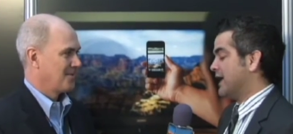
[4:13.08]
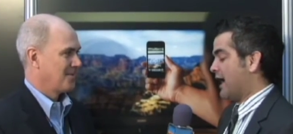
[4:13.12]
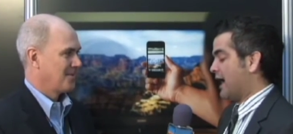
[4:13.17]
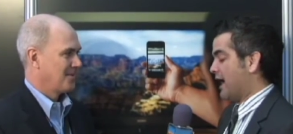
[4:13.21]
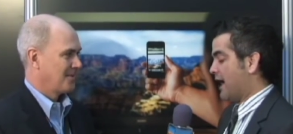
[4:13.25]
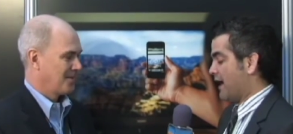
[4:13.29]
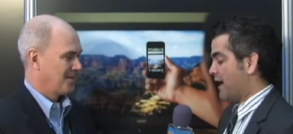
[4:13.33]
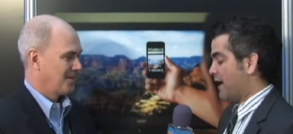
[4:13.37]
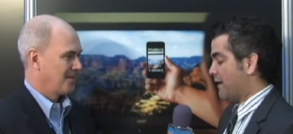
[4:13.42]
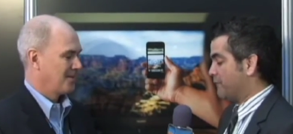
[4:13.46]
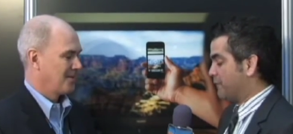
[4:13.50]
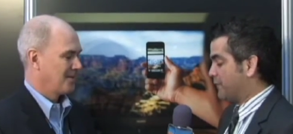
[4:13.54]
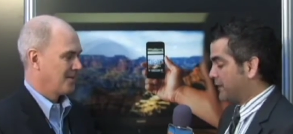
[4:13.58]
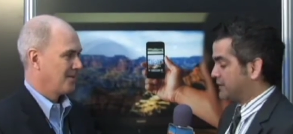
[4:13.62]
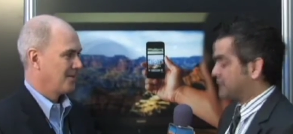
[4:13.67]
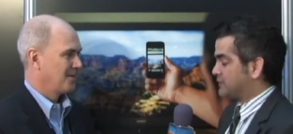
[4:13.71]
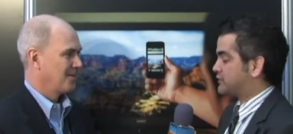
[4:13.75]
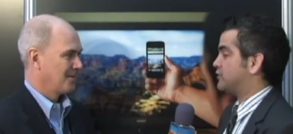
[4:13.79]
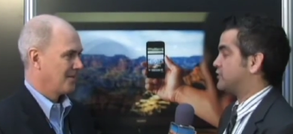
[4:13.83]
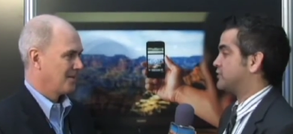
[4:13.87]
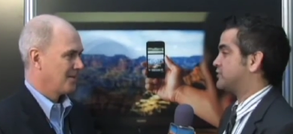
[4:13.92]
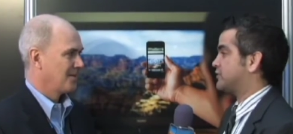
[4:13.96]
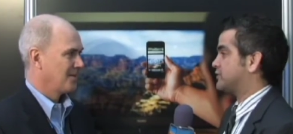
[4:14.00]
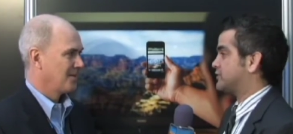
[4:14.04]
Speaker 1: uh, being so
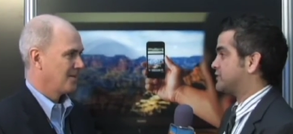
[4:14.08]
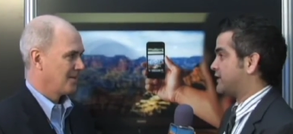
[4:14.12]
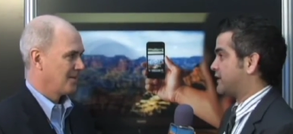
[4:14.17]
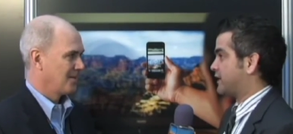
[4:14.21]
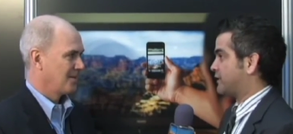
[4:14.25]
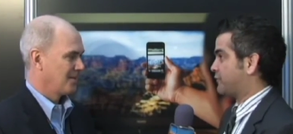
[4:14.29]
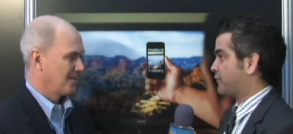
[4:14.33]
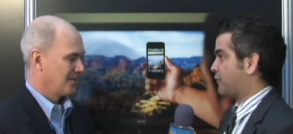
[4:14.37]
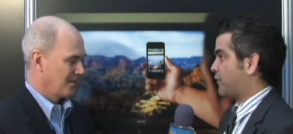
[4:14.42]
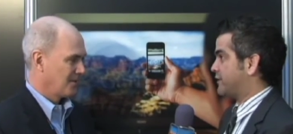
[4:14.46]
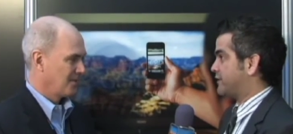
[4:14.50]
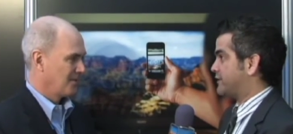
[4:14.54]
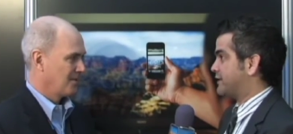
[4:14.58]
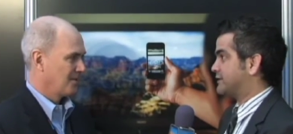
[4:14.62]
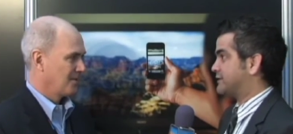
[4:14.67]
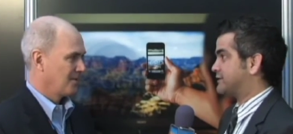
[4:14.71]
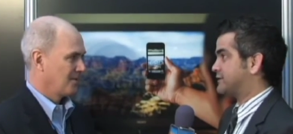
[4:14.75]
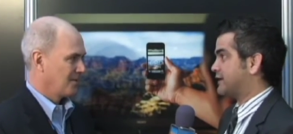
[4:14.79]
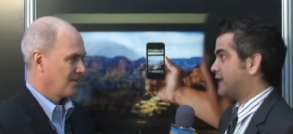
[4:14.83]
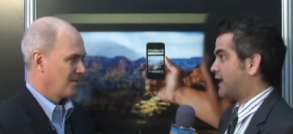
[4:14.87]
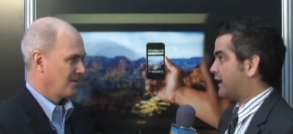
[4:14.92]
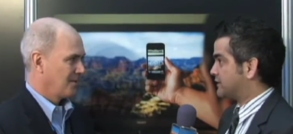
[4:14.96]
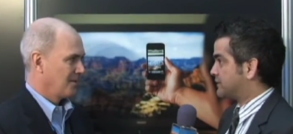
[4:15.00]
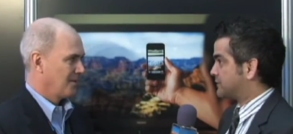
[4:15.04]
successful on just
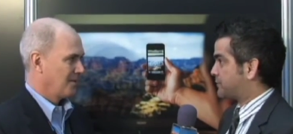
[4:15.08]
on